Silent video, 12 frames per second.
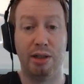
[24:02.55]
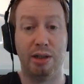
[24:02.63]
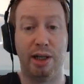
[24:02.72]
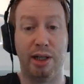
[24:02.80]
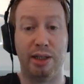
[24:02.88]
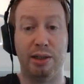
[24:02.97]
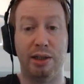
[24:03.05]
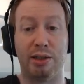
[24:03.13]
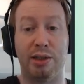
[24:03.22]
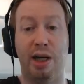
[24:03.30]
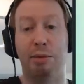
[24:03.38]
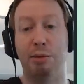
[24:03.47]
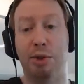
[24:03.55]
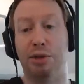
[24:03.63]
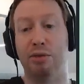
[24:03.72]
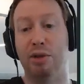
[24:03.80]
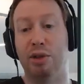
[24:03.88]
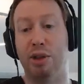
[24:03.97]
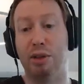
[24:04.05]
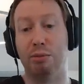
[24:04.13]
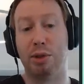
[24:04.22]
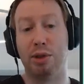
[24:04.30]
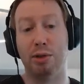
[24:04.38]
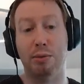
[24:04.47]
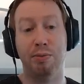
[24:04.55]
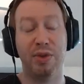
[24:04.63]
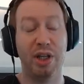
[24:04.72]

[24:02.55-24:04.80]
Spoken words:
that it doesn't happen most of the time. So